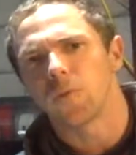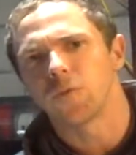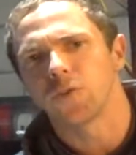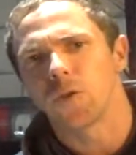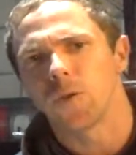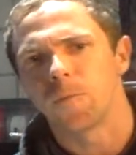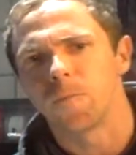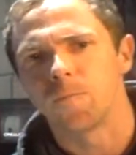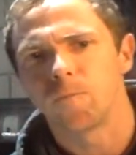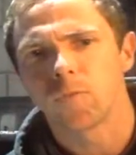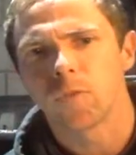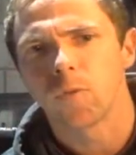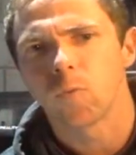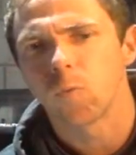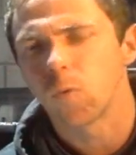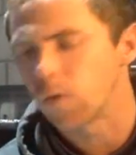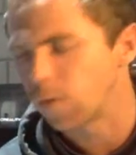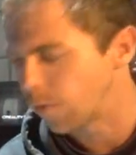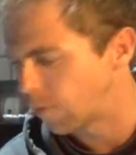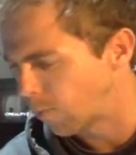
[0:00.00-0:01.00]
so
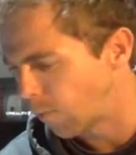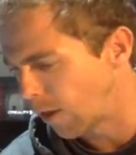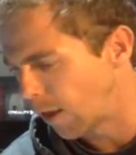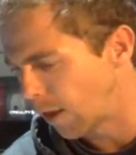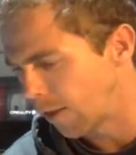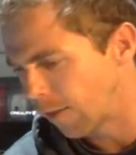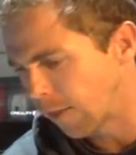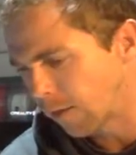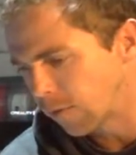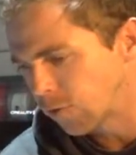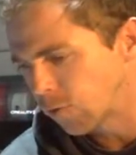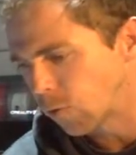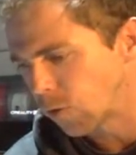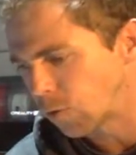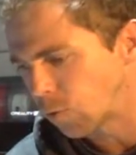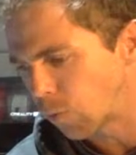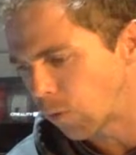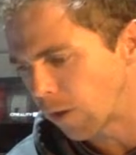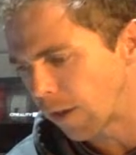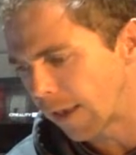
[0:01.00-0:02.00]
that's the ones
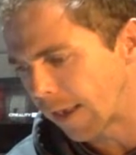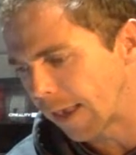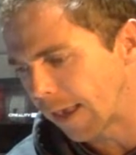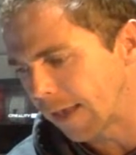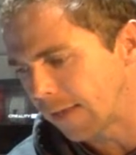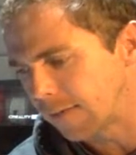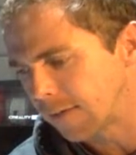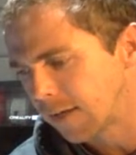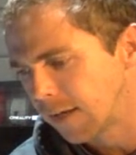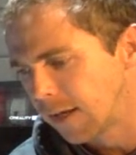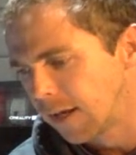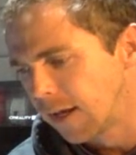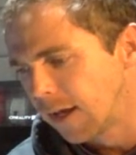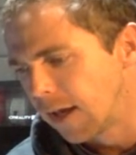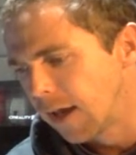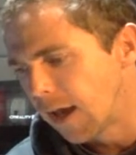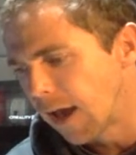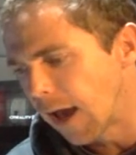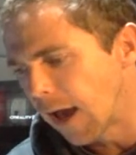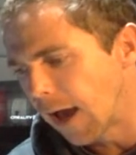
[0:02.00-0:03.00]
we could get.
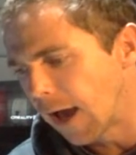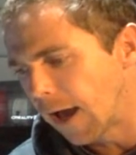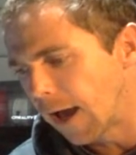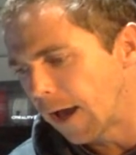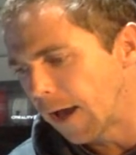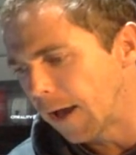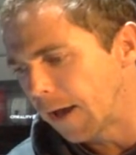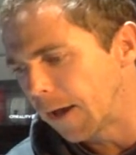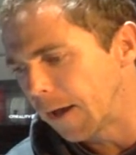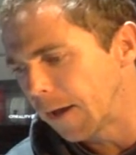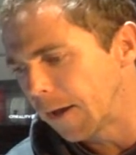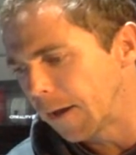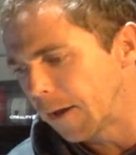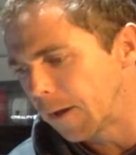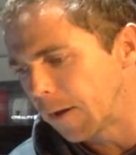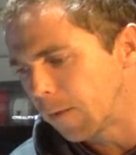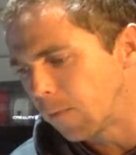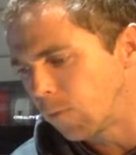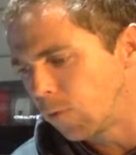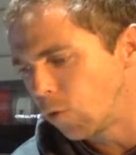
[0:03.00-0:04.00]

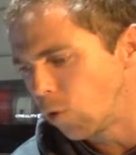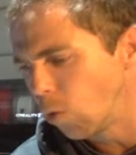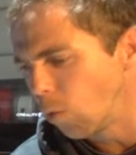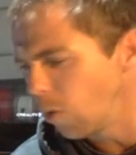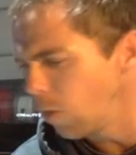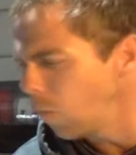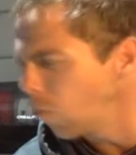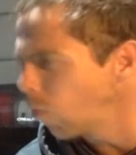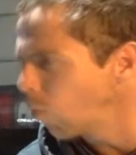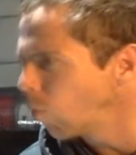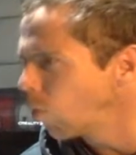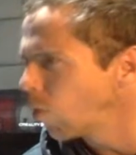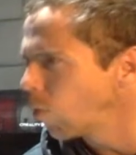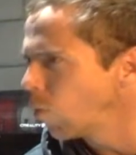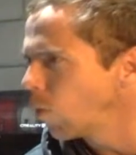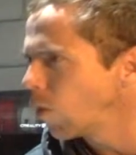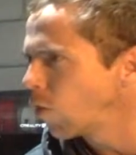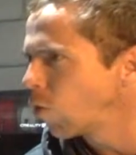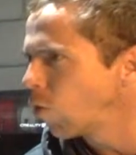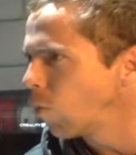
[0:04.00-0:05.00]
Normally, what do
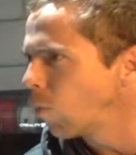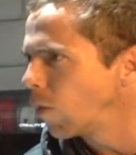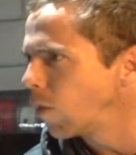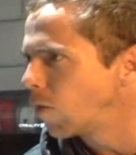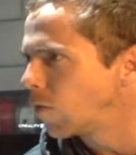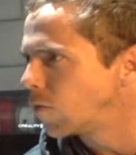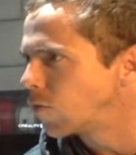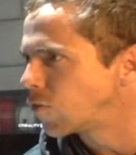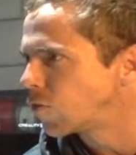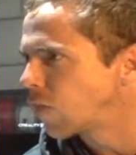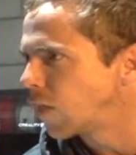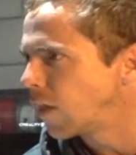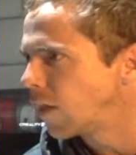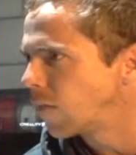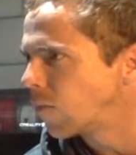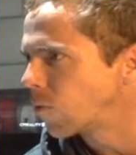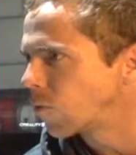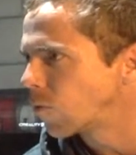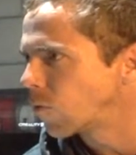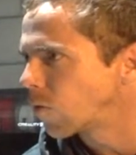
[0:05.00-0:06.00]
we normally use? C's,
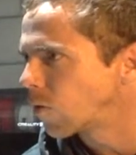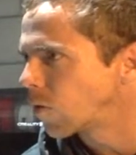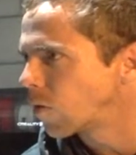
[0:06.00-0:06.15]
wasn't it?